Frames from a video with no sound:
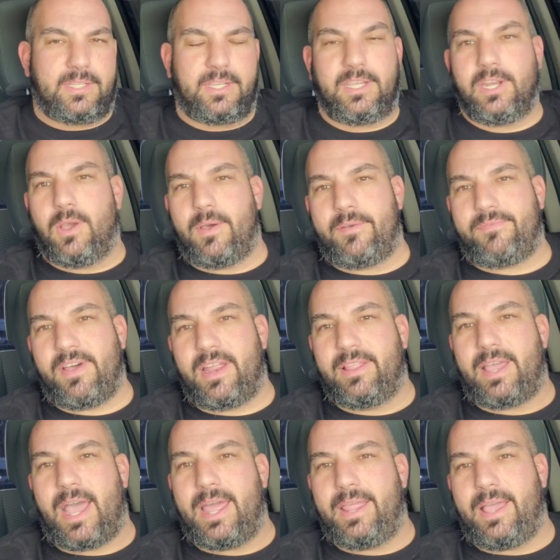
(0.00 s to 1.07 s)
To, you know,
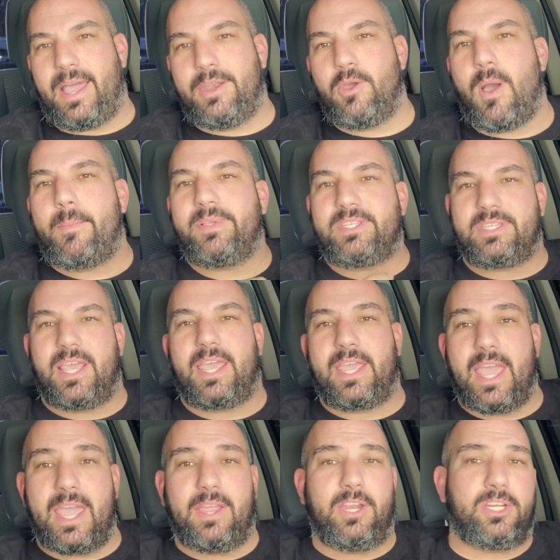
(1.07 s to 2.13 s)
I know I've been saying,
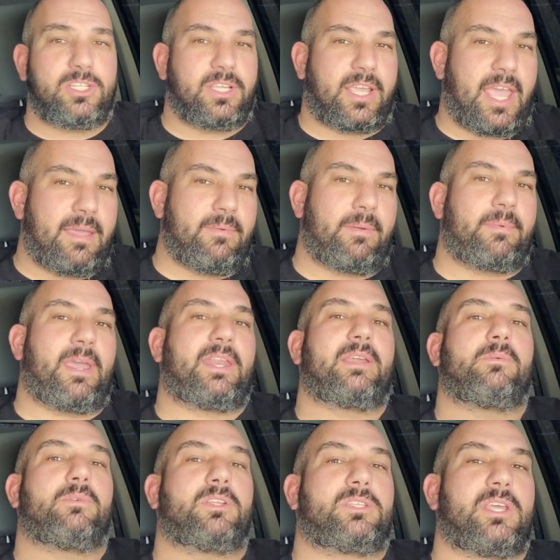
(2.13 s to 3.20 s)
hey, here's the cam I'm getting.
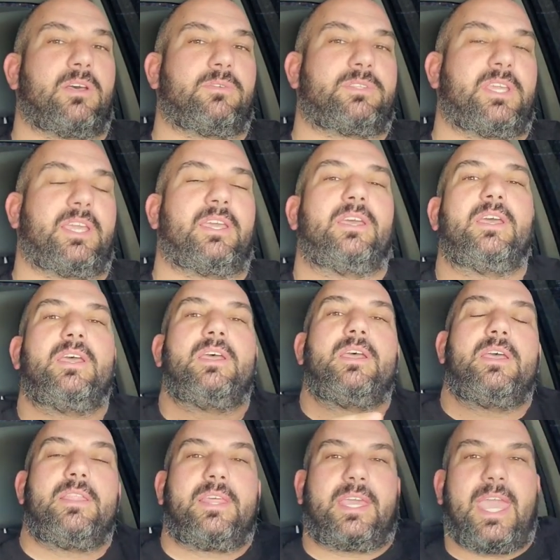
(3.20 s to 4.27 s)
I'm going to tell it to you.
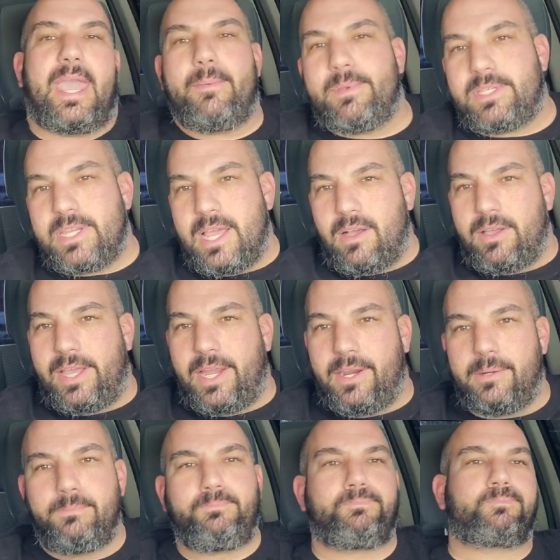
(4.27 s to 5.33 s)
The cam is now
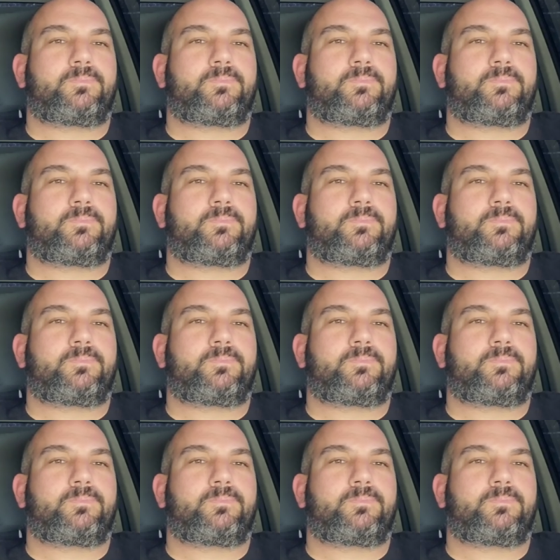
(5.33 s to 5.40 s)
here.